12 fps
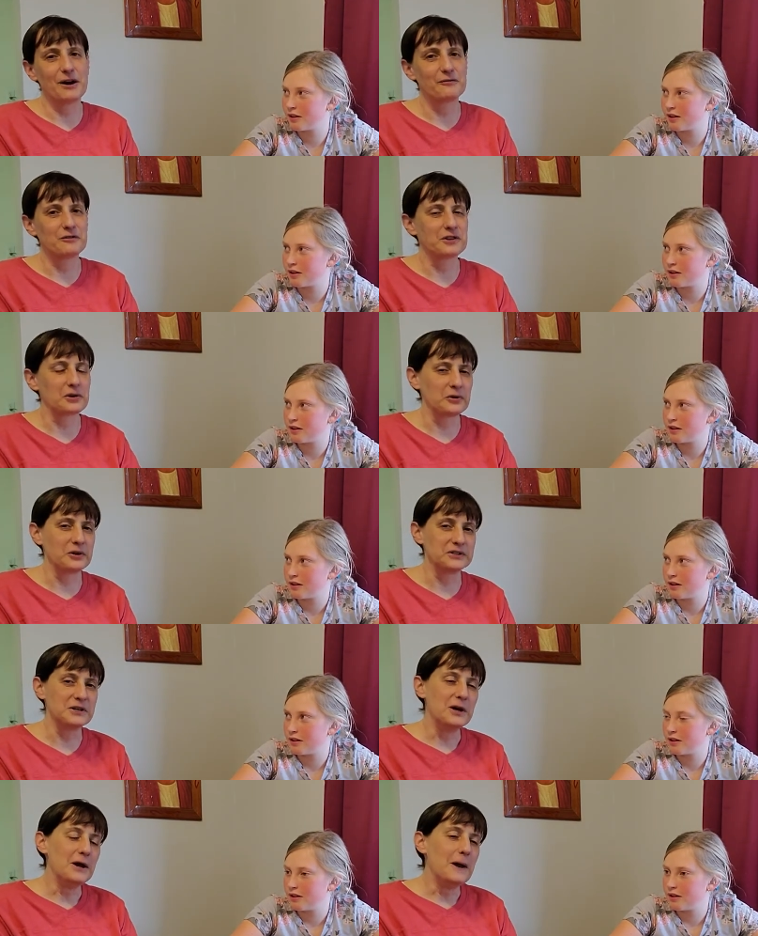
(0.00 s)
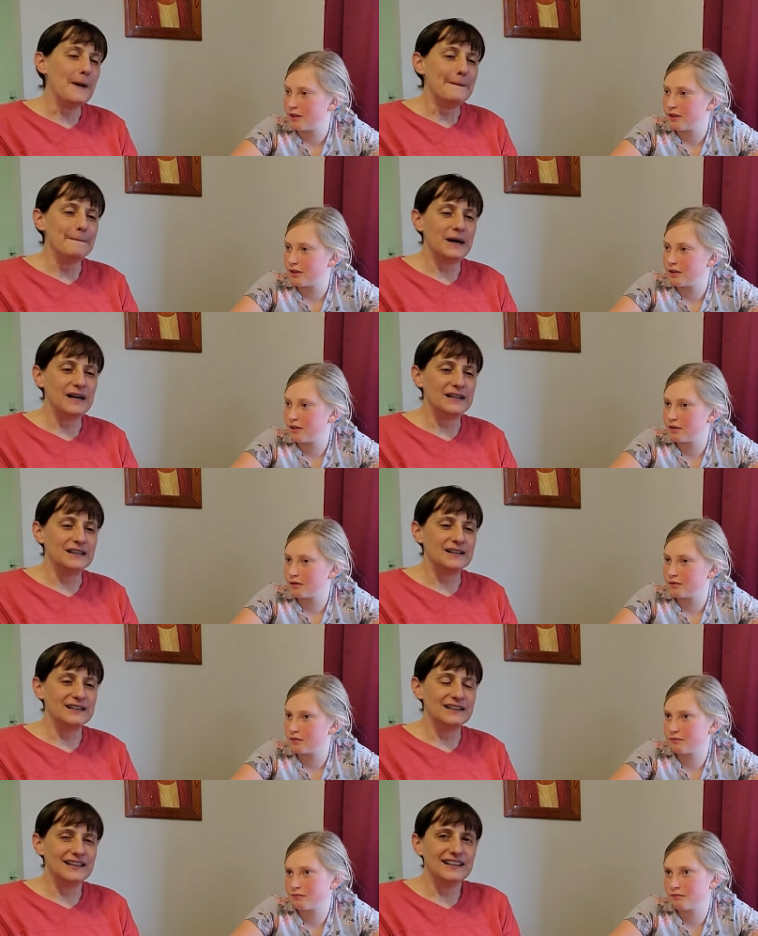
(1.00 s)
Speaker 1: for the course. But
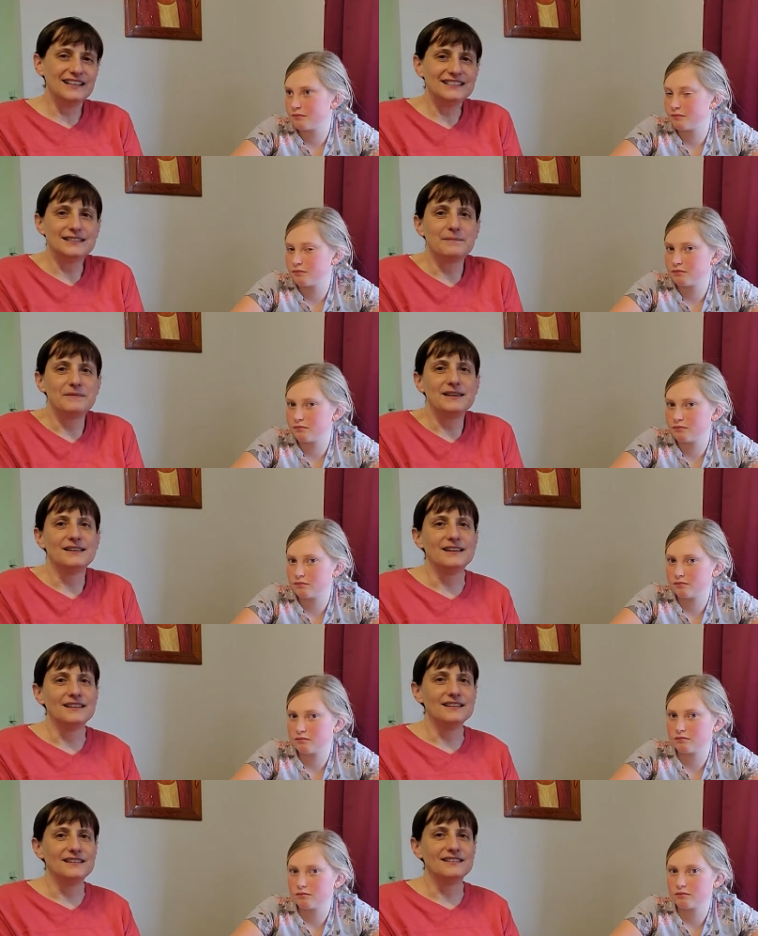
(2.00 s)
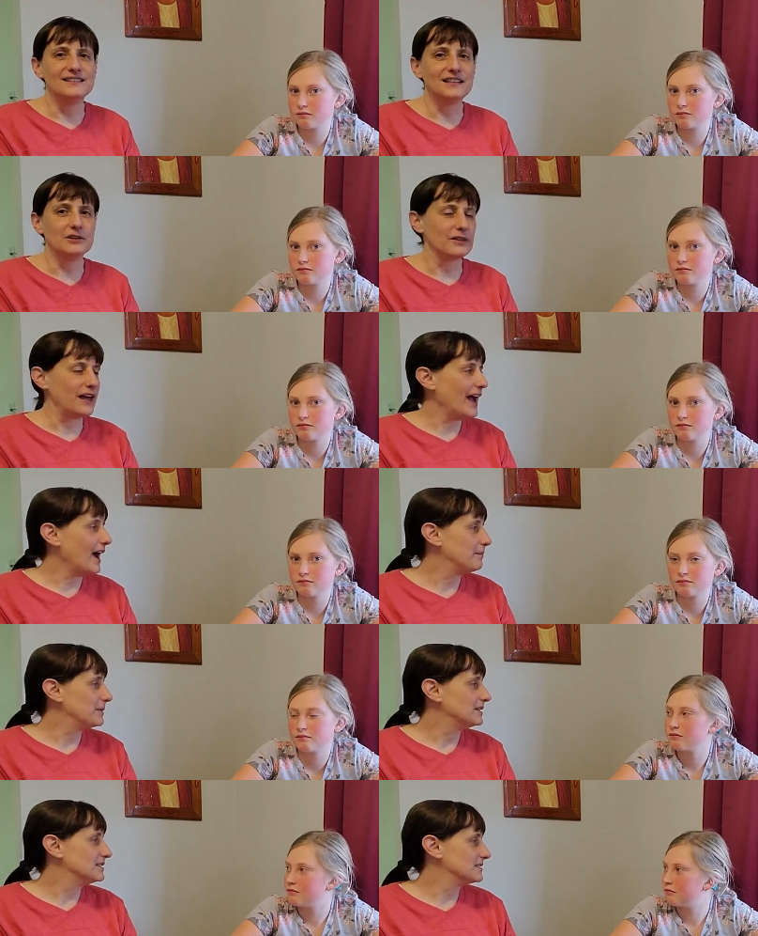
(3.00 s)
it is something that, you know, that
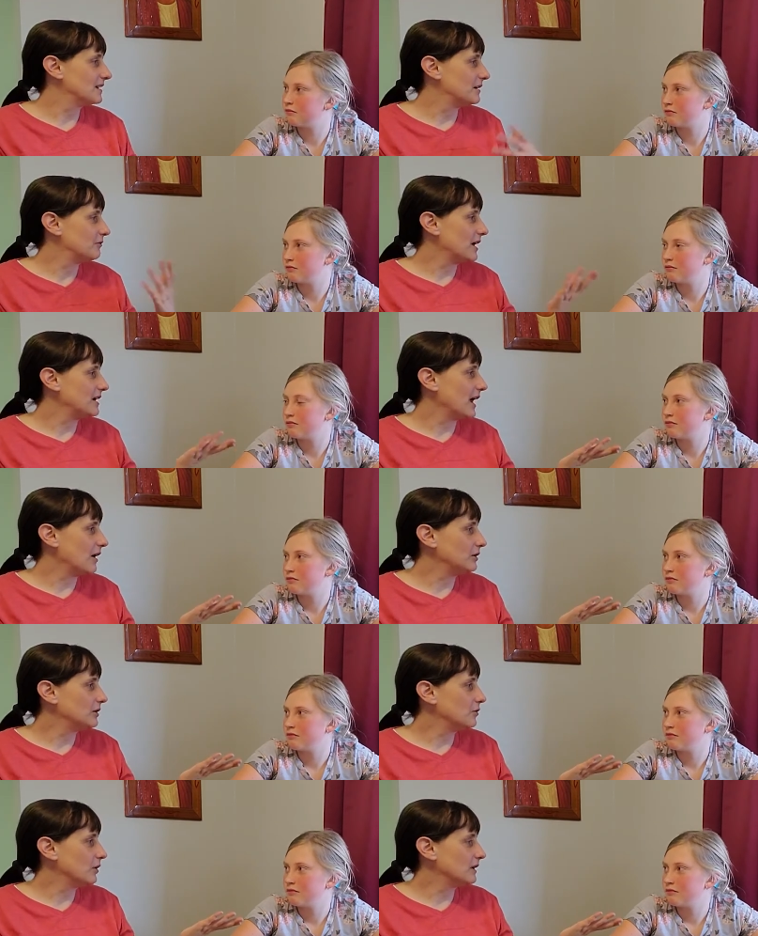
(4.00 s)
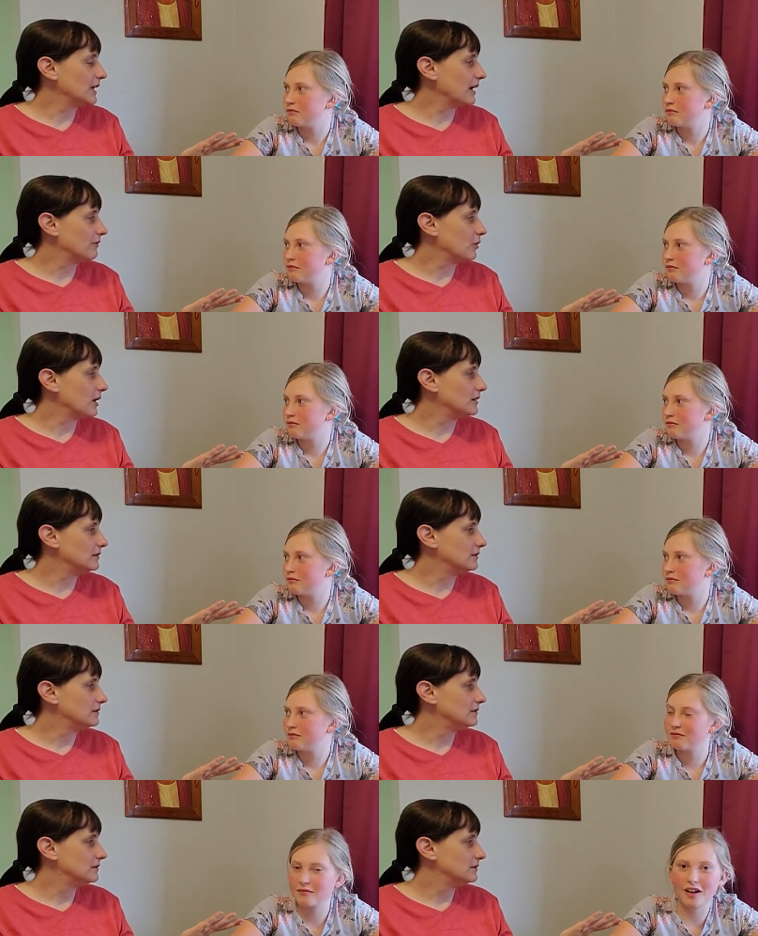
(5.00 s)
happens. And right now you only have one.
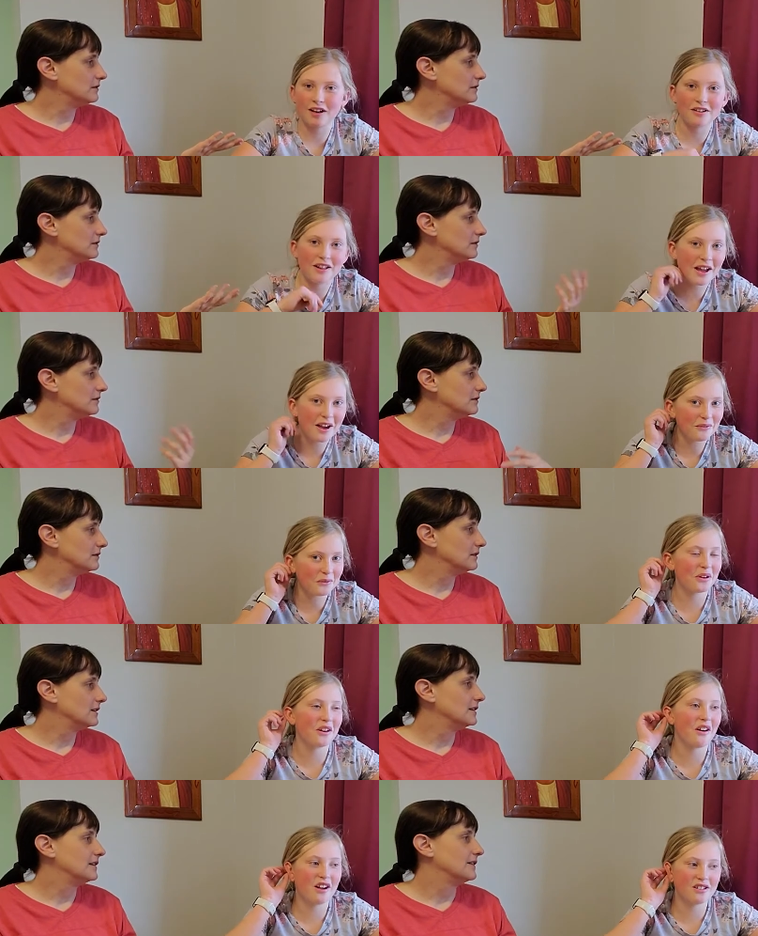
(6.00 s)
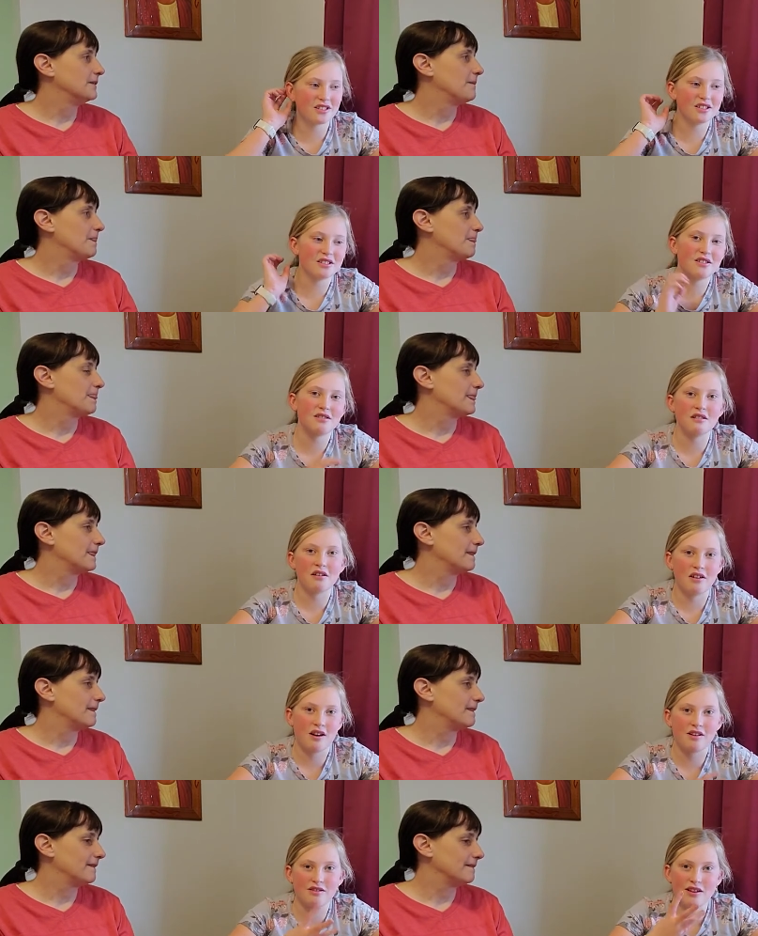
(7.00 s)
Speaker 2: I only have one on since uh,
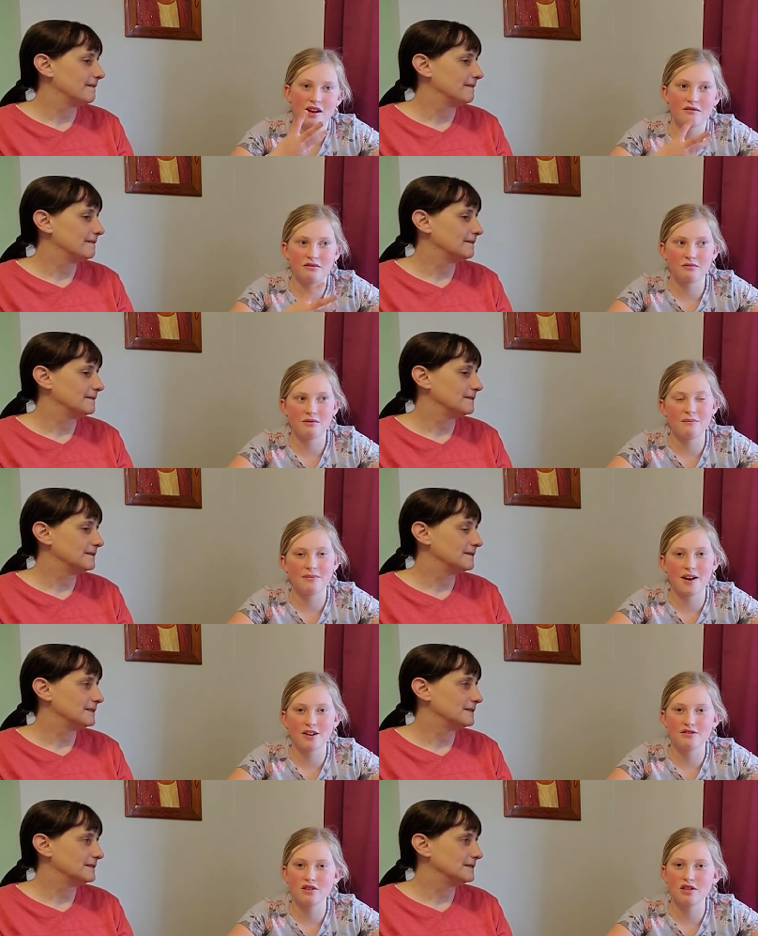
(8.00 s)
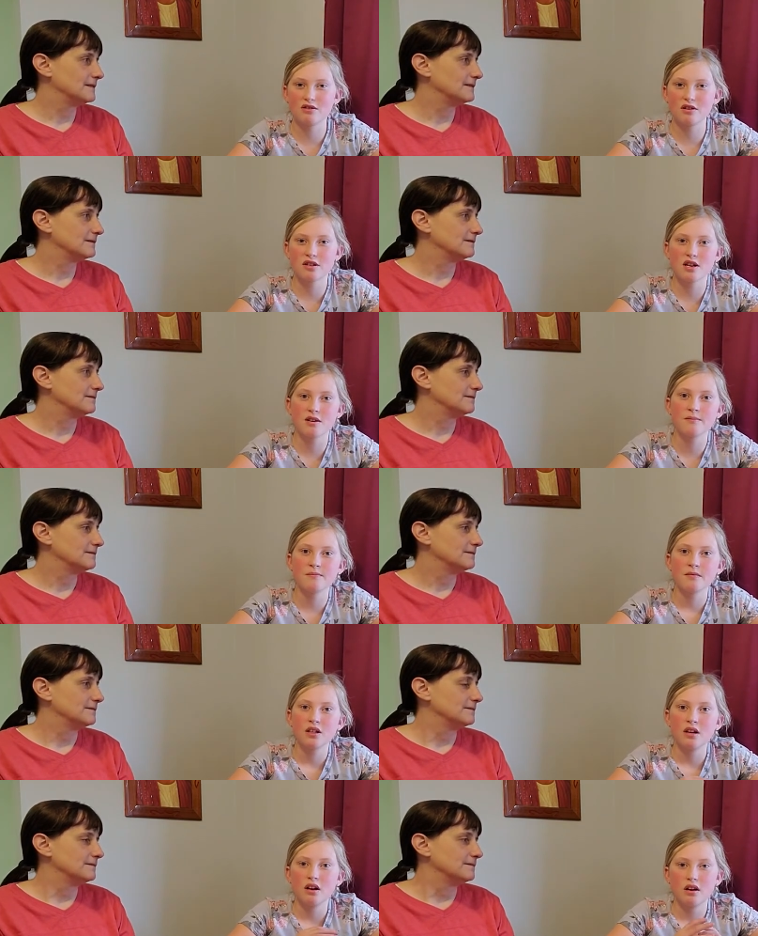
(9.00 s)
I only have three batteries right now.
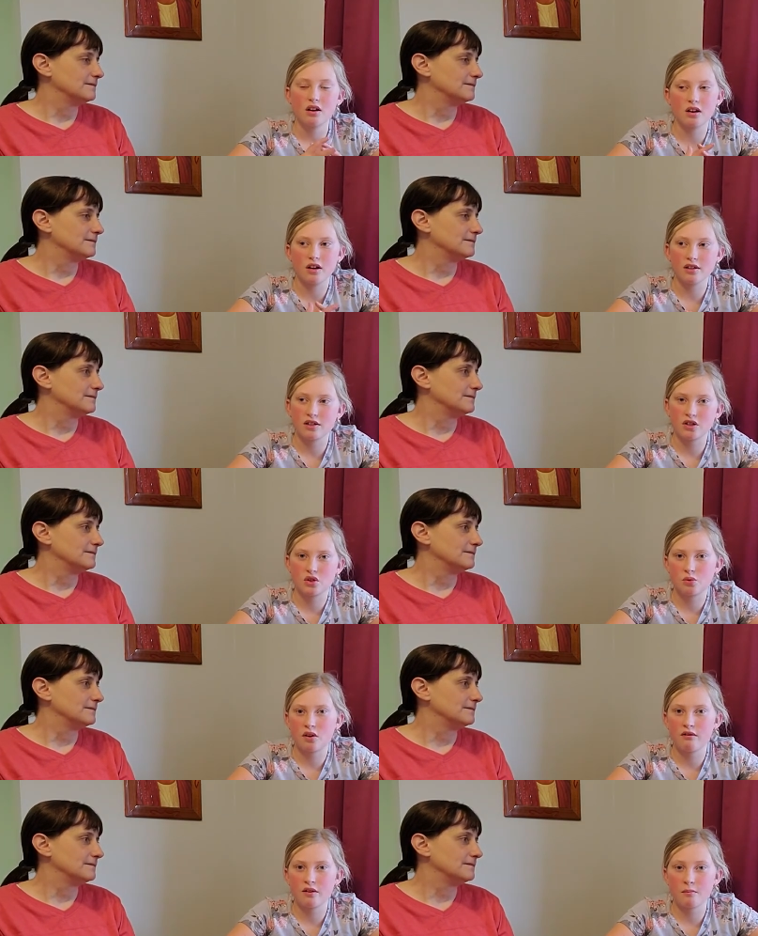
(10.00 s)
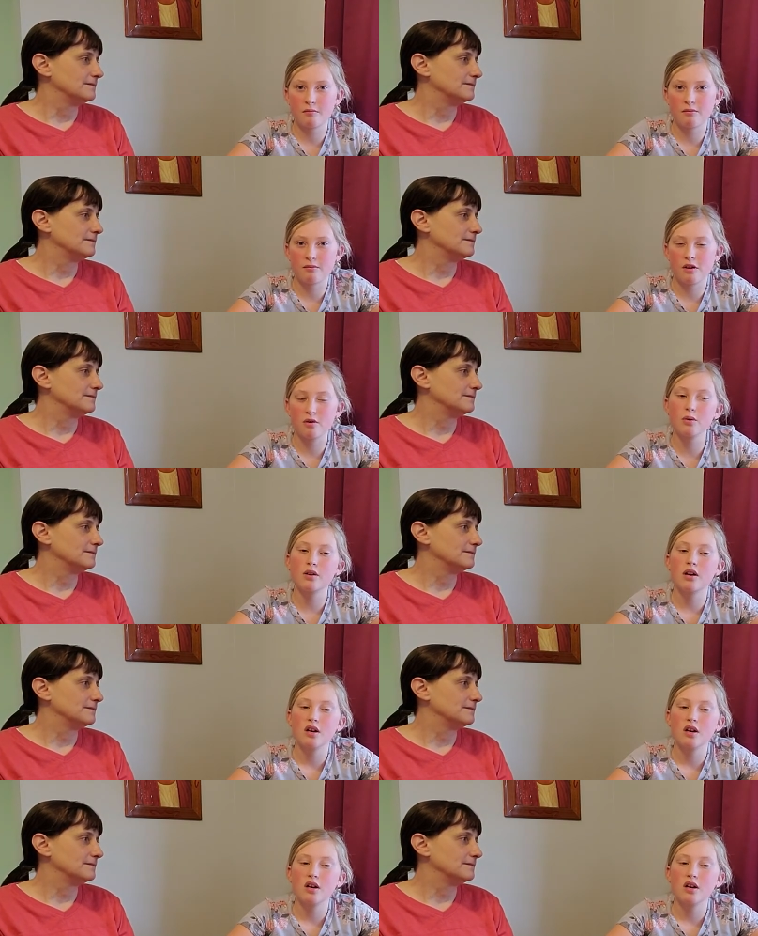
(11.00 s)
Uh, since one of them broke.